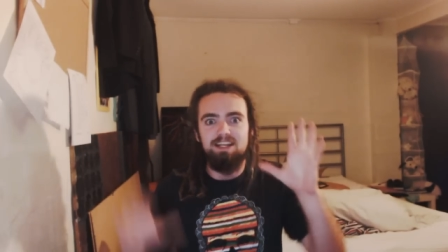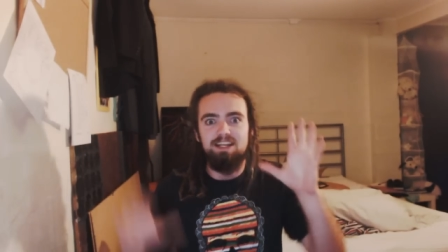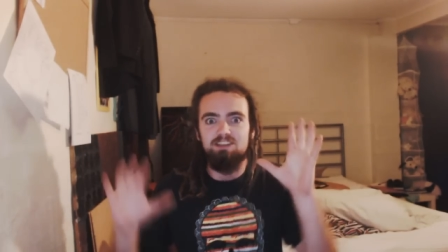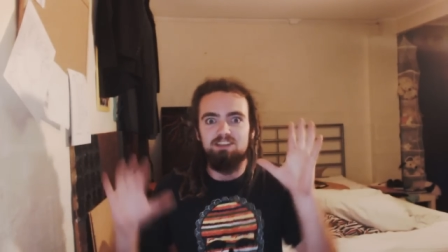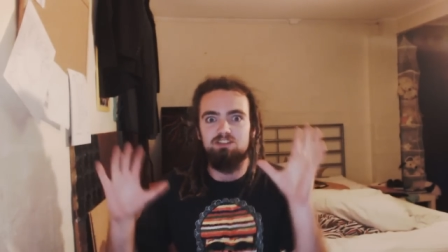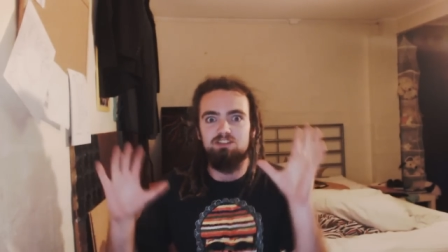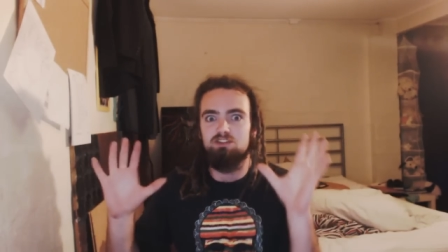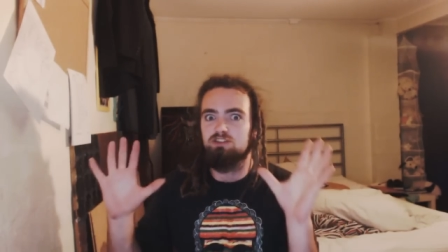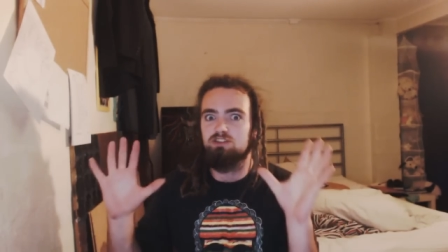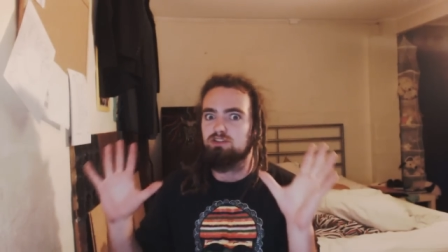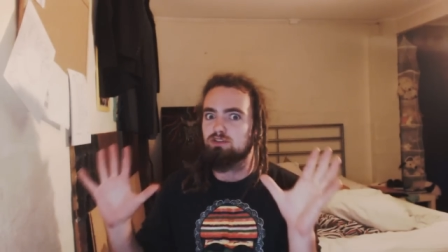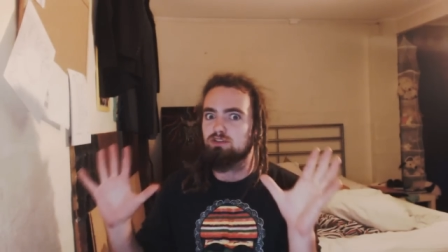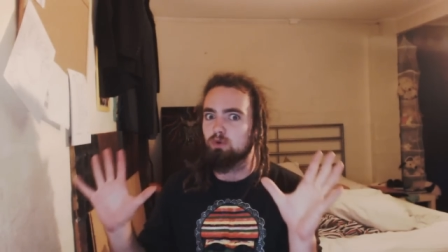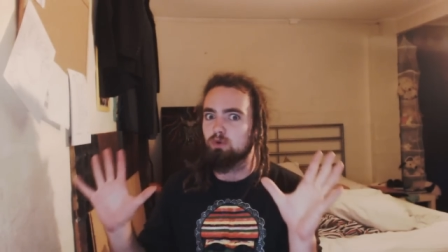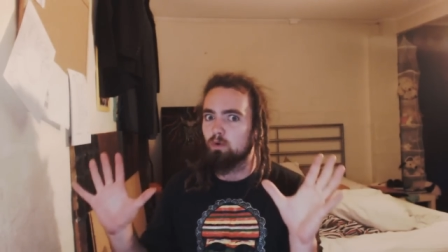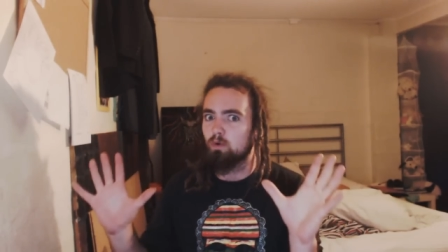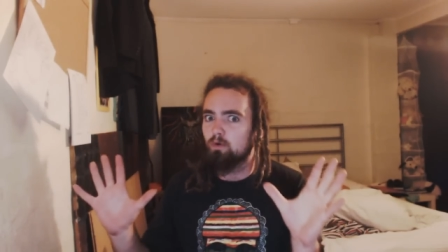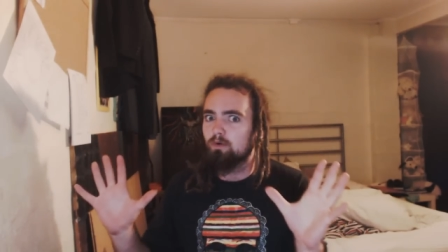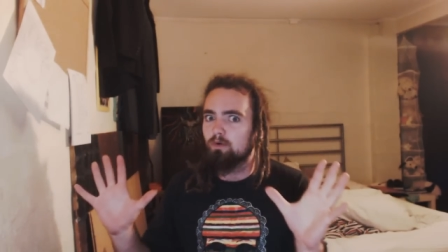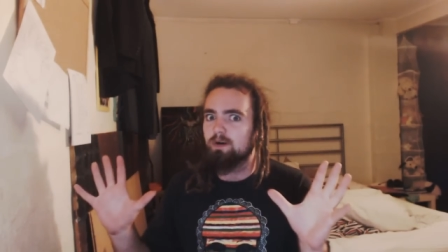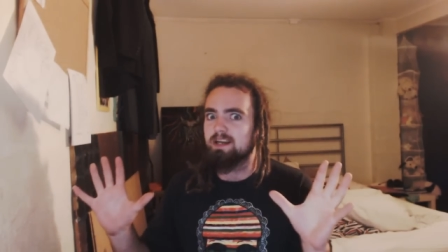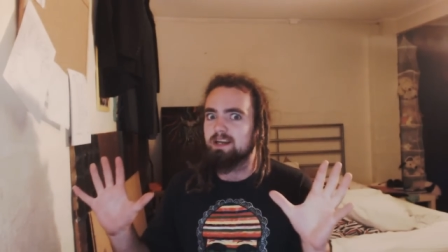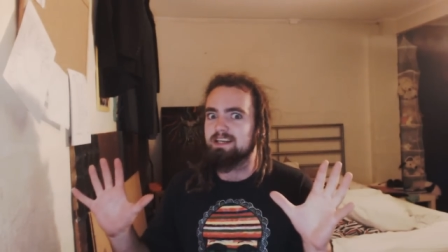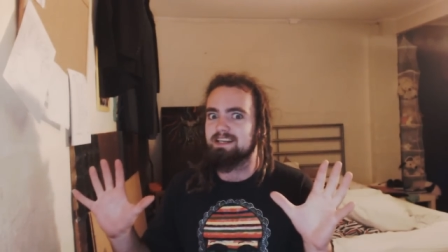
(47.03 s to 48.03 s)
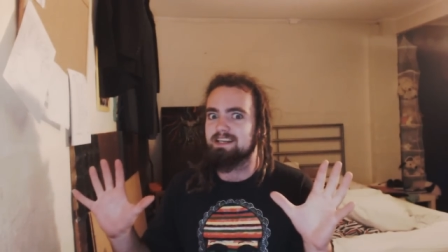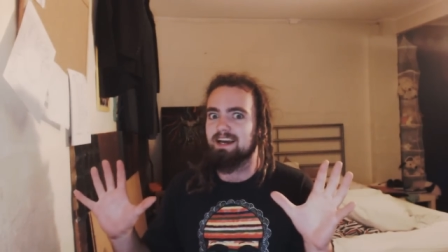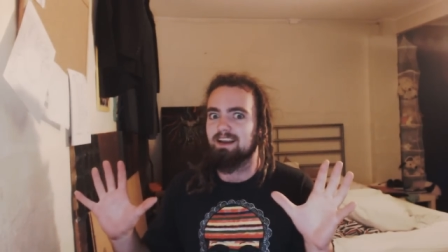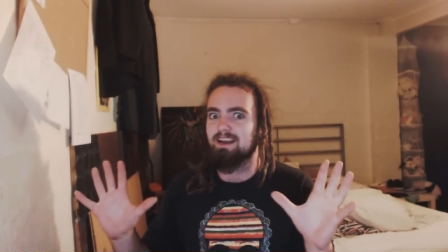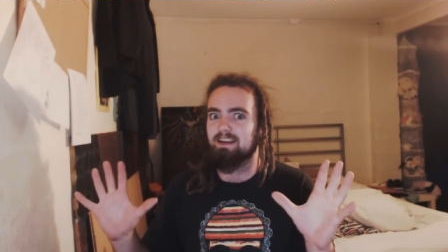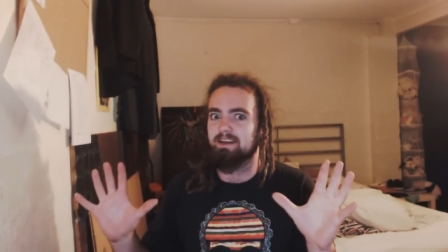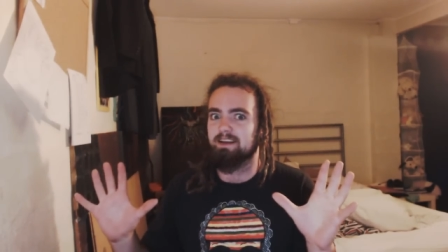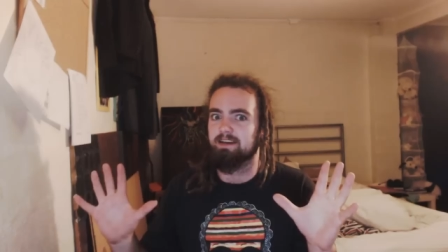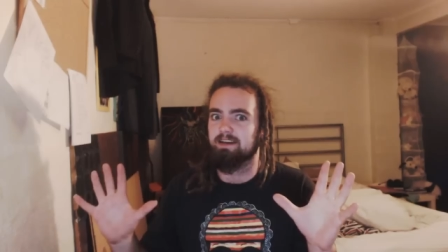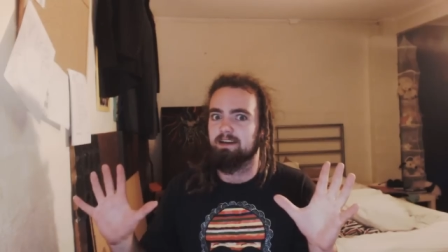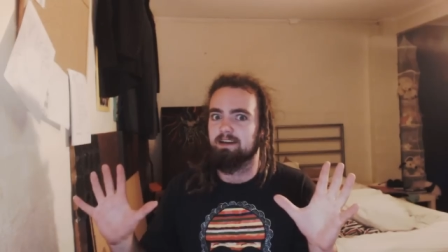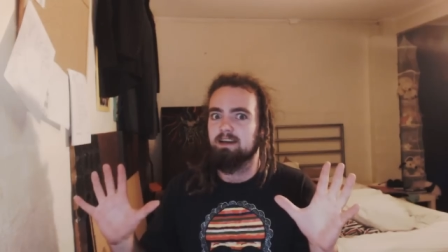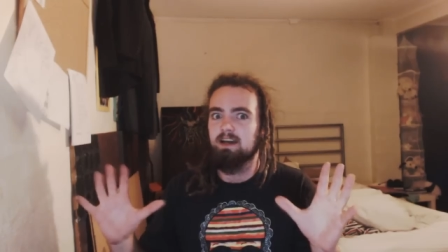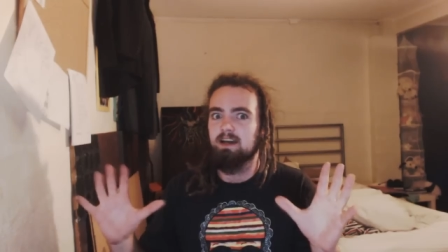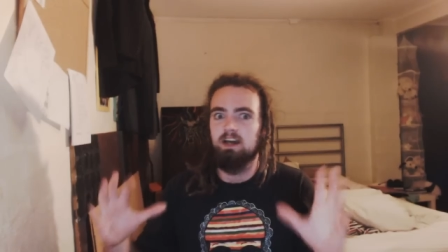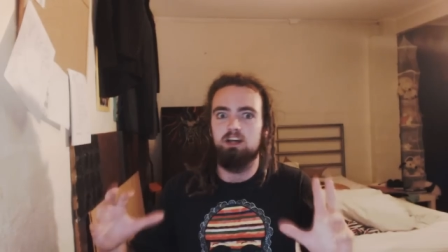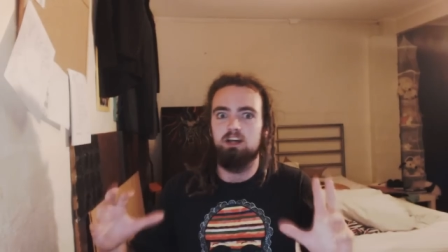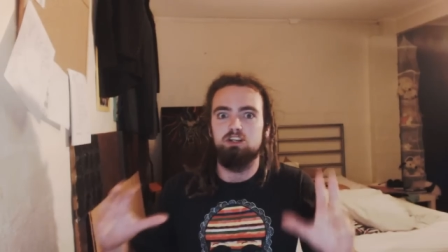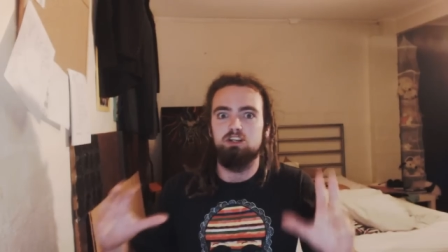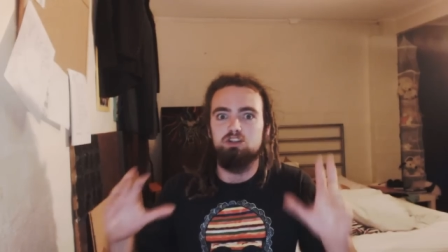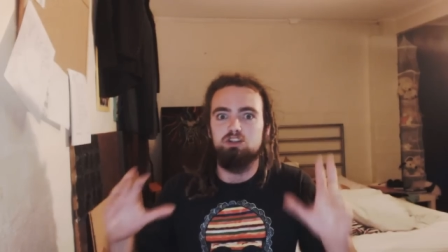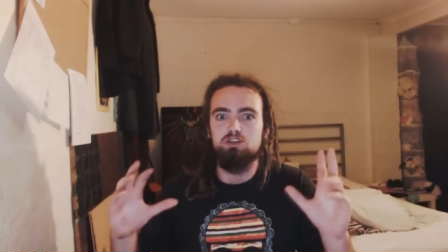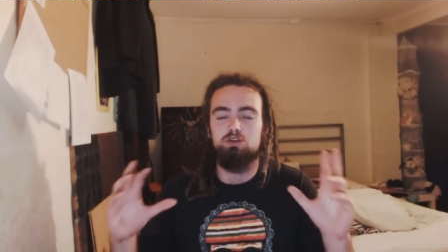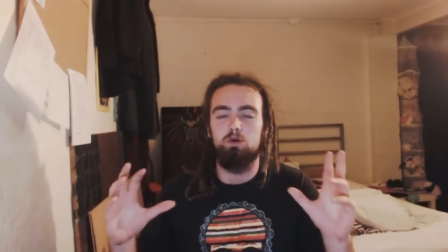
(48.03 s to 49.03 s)
it's storytelling.
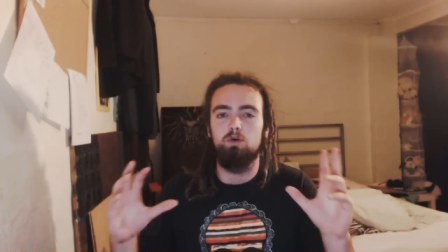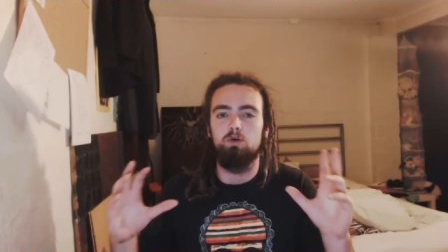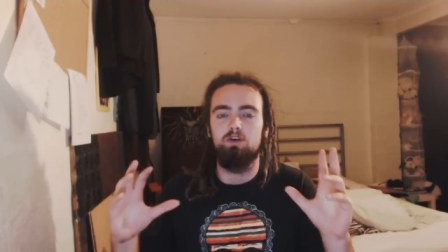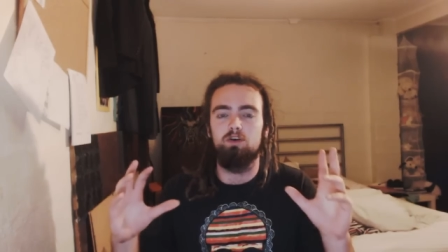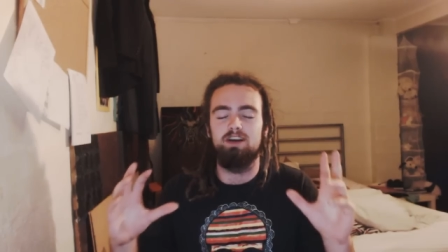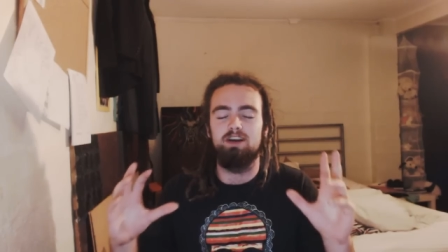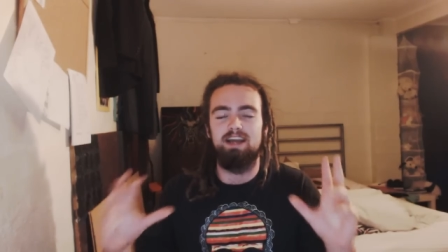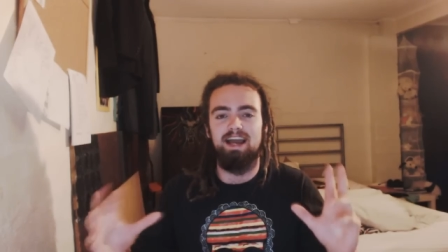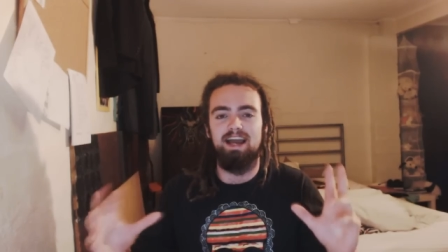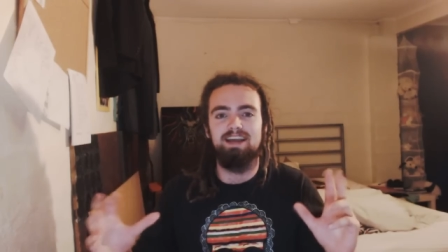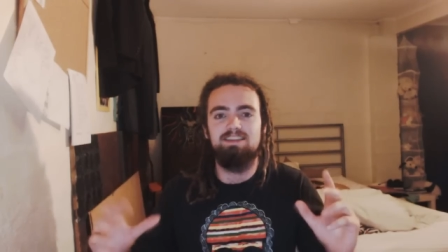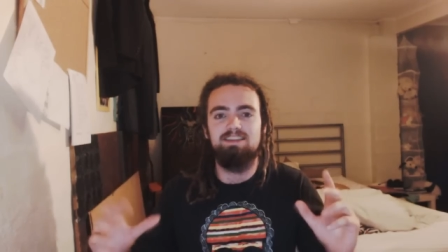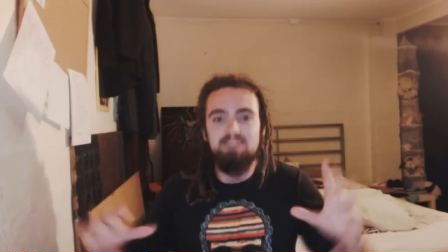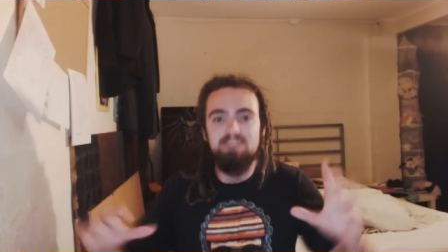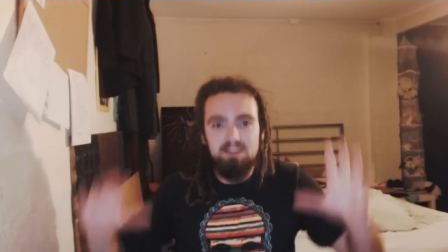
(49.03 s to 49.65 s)
Story,